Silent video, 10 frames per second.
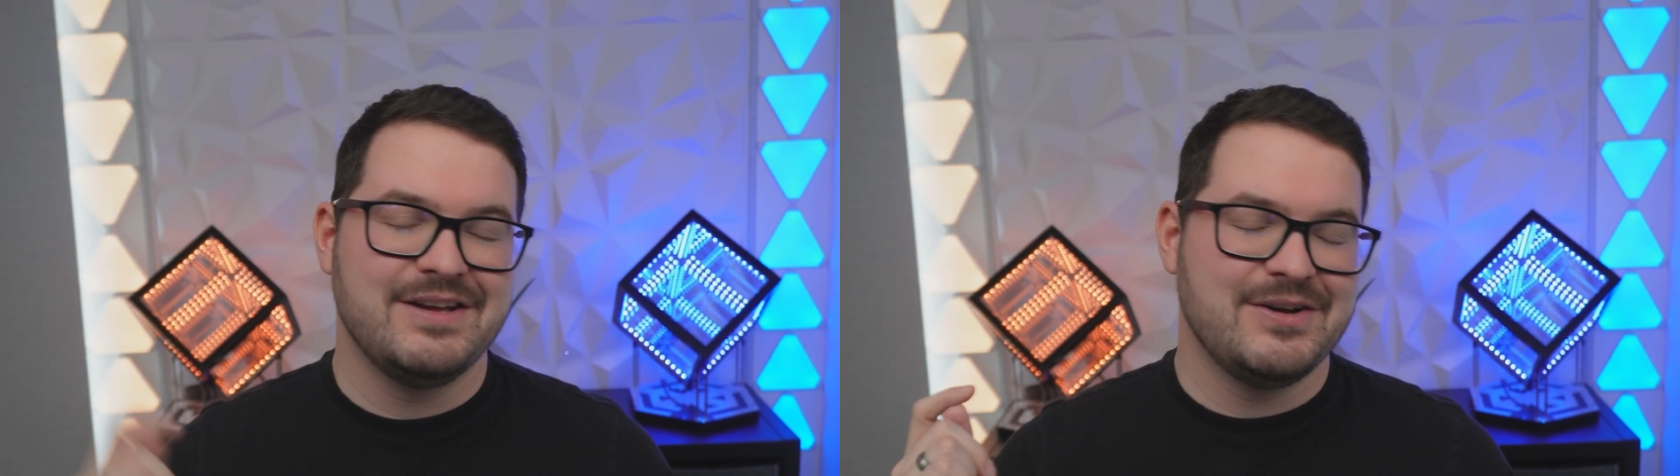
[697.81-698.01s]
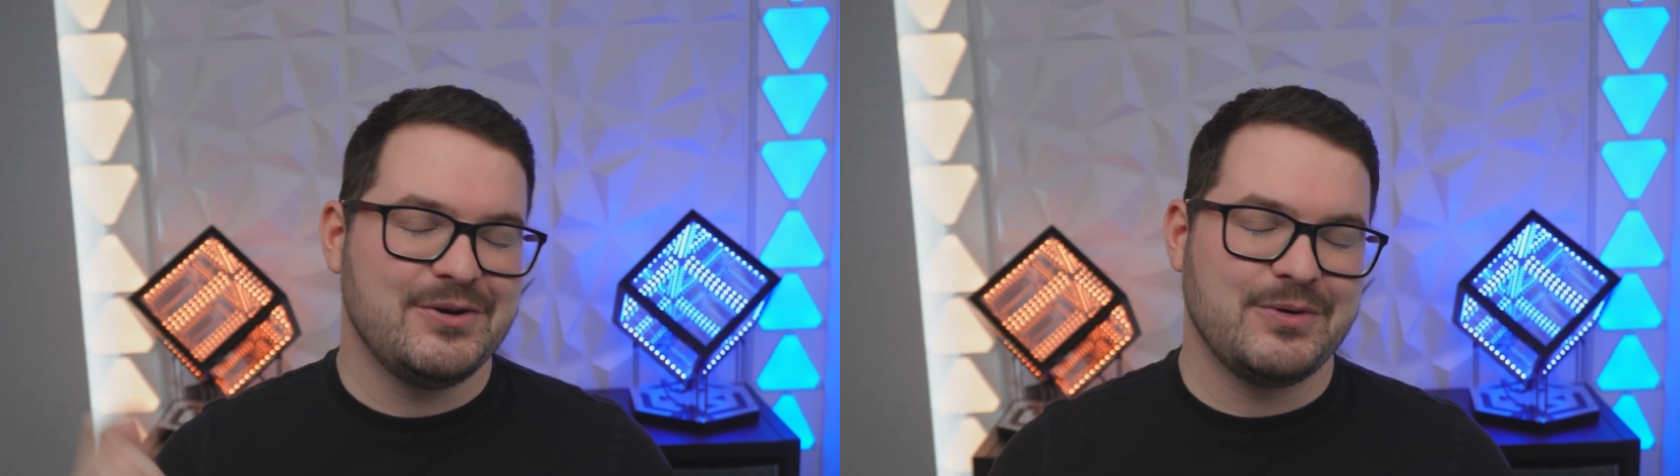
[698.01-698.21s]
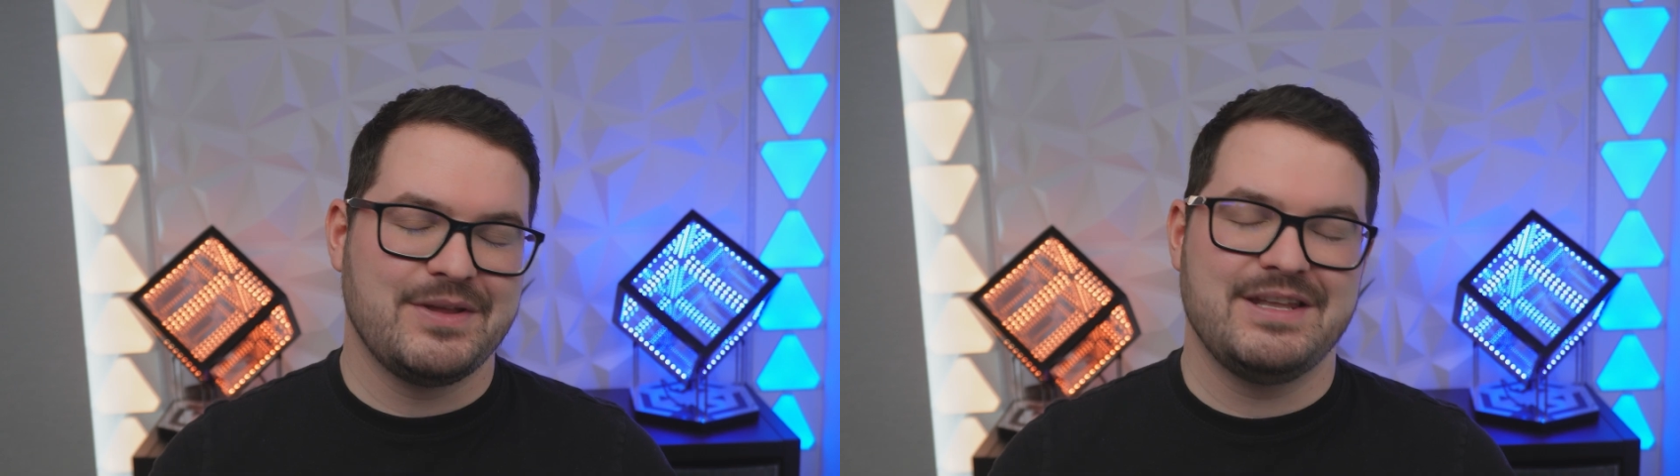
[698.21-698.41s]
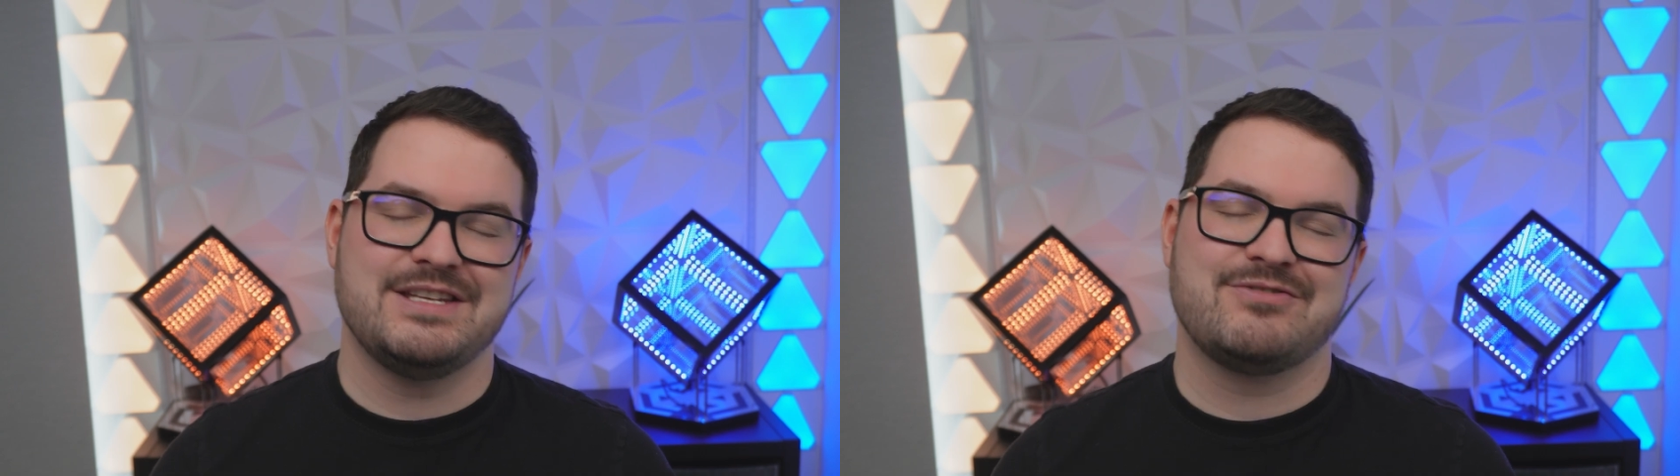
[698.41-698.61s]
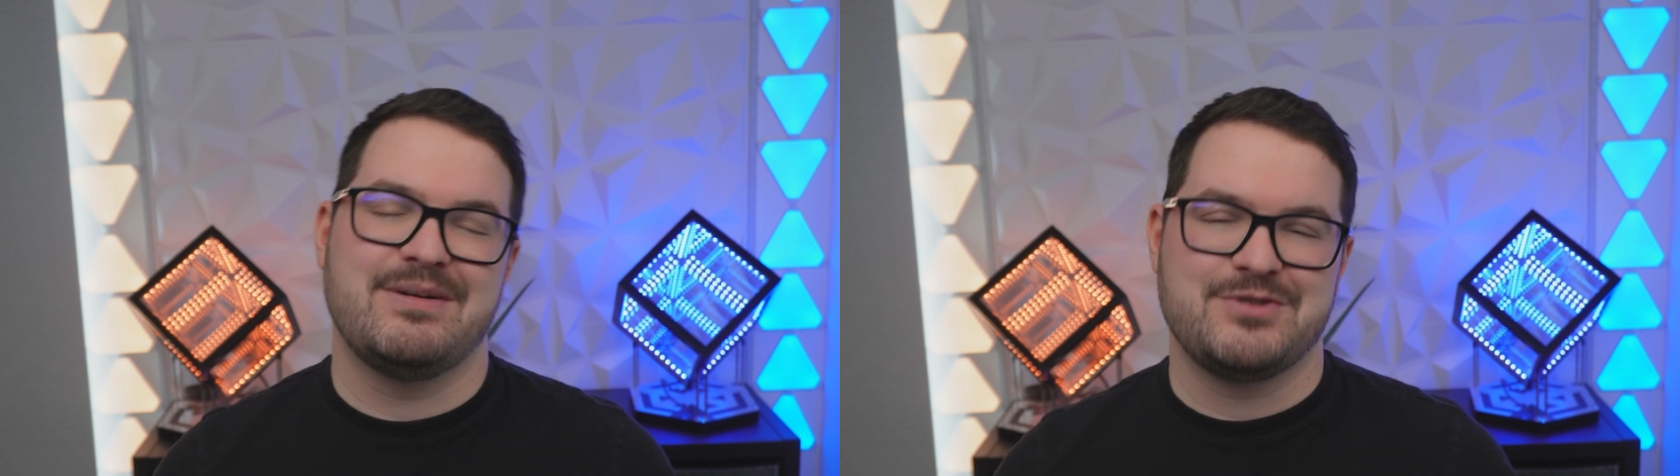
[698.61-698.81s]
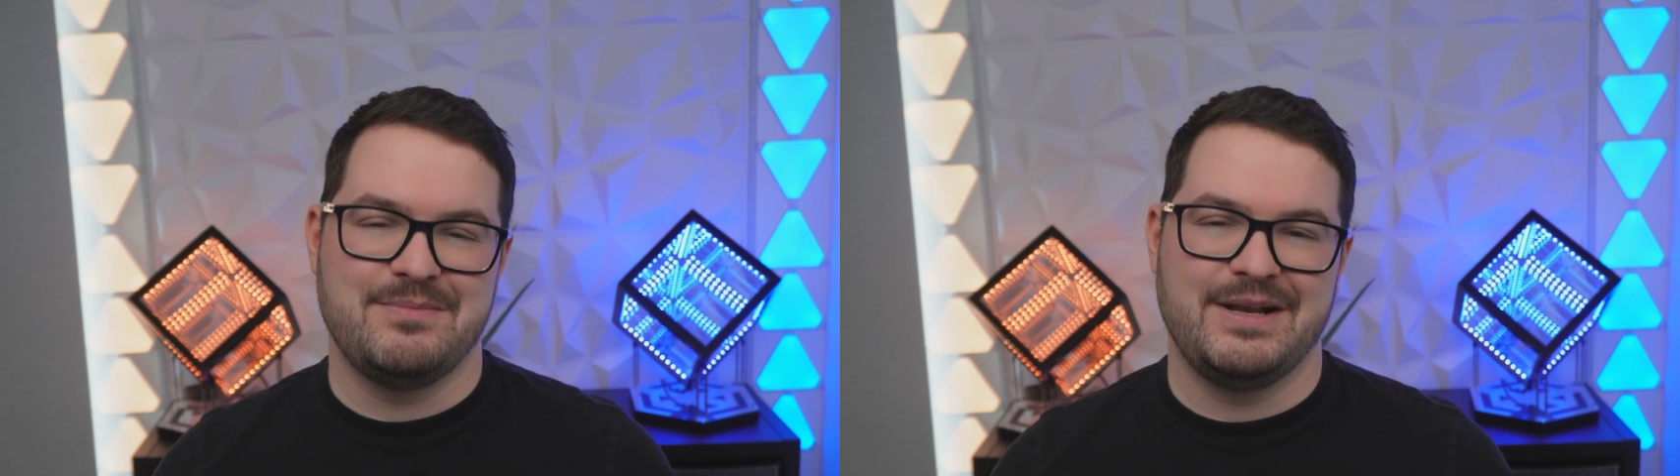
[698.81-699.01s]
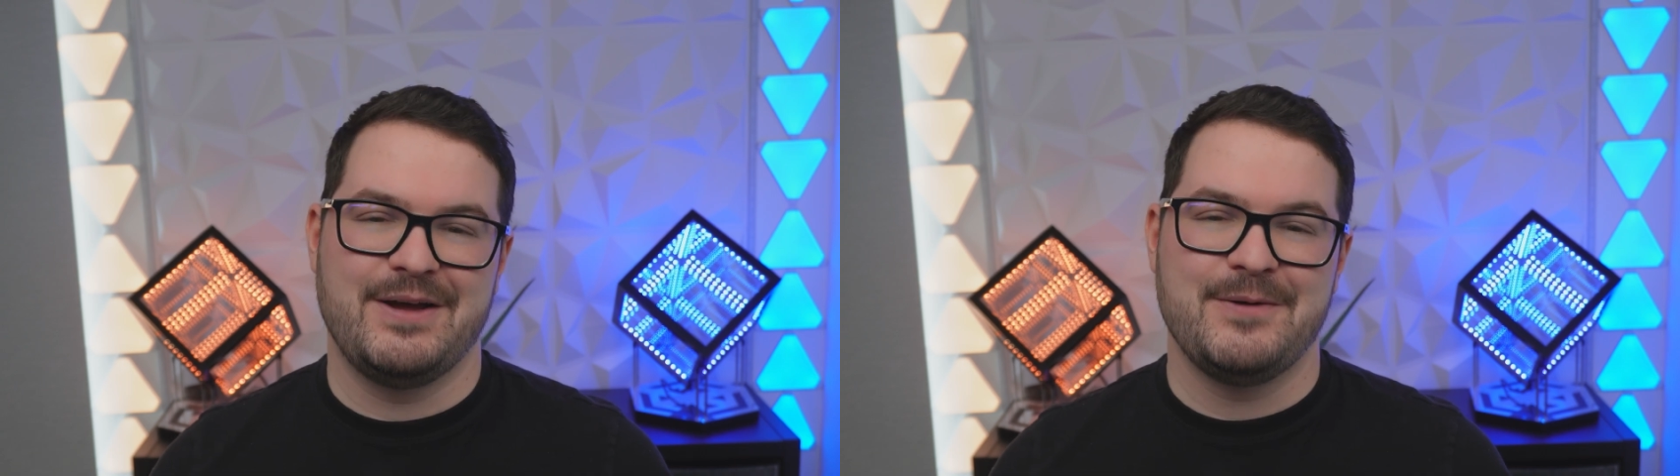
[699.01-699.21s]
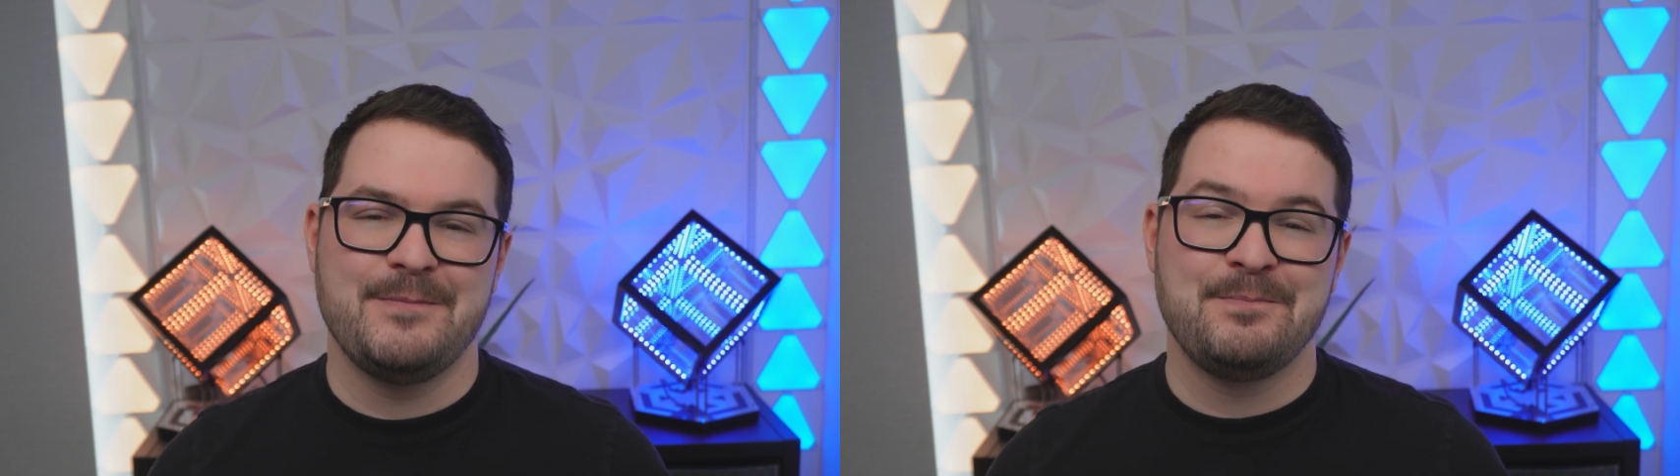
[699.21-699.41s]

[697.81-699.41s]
all in the description below.